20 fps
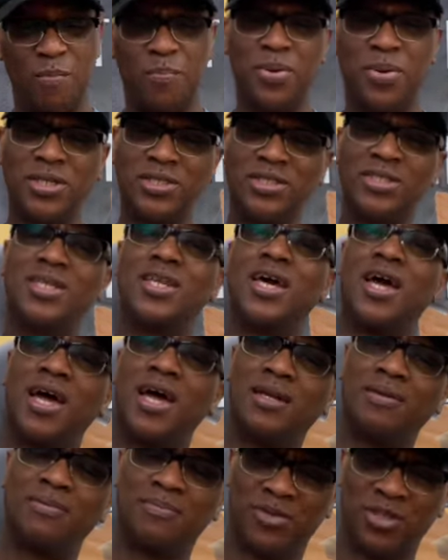Picture
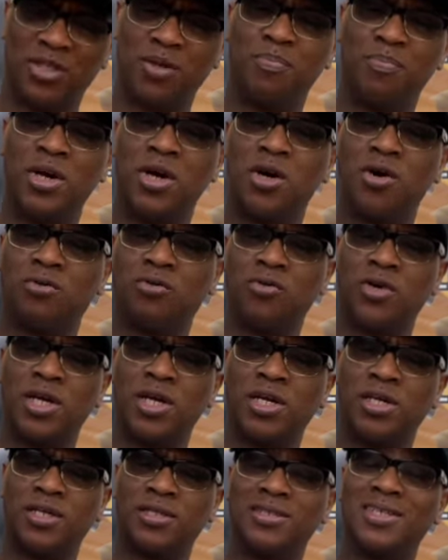that. The bell
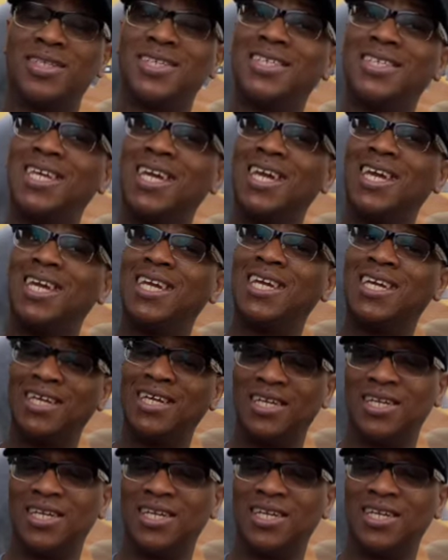rings. Ding!